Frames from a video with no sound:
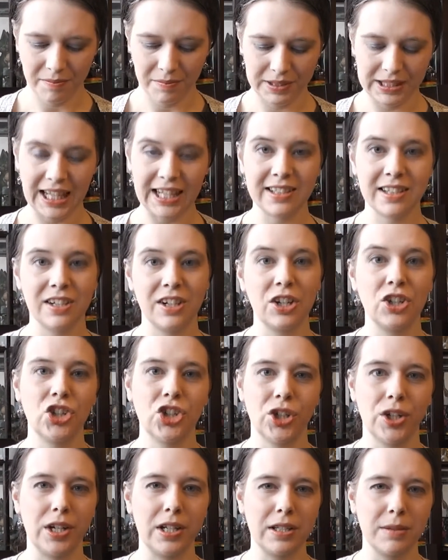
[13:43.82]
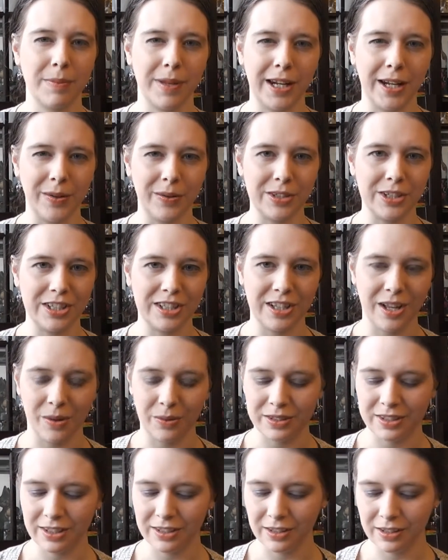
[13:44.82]
But that's an insurance money, which is
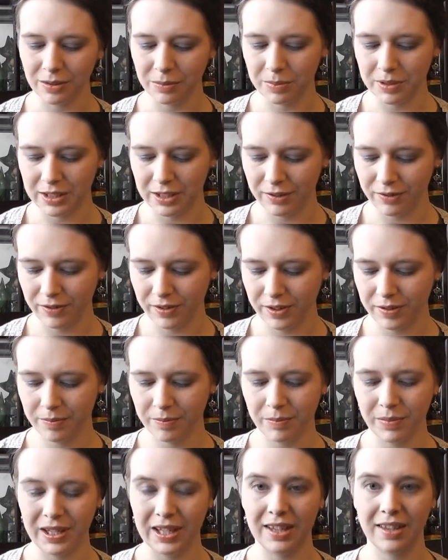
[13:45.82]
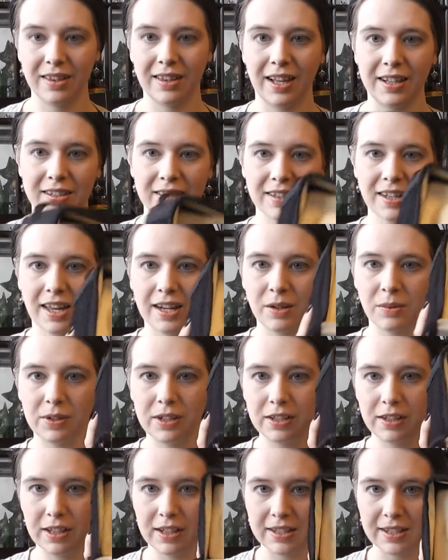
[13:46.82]
always a little bit different. But that's kind of
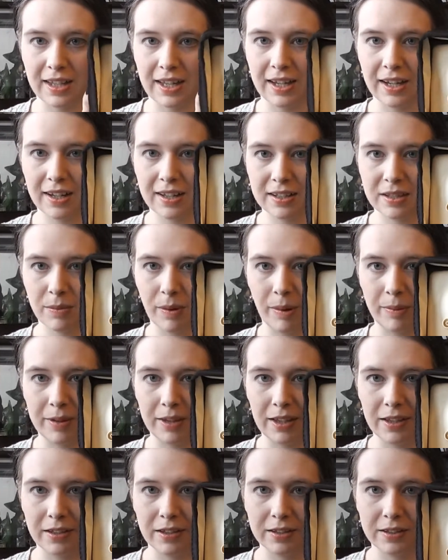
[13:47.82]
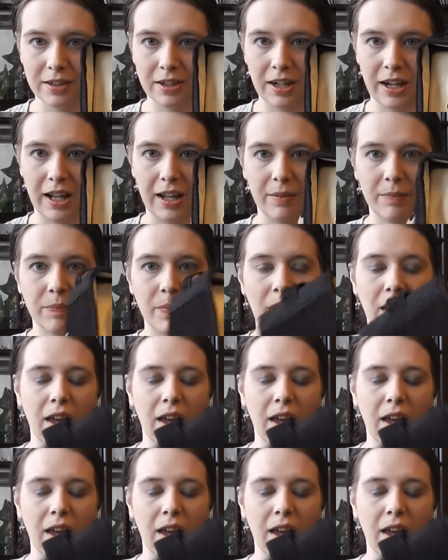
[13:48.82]
what it looks like. It's probably a little dirty.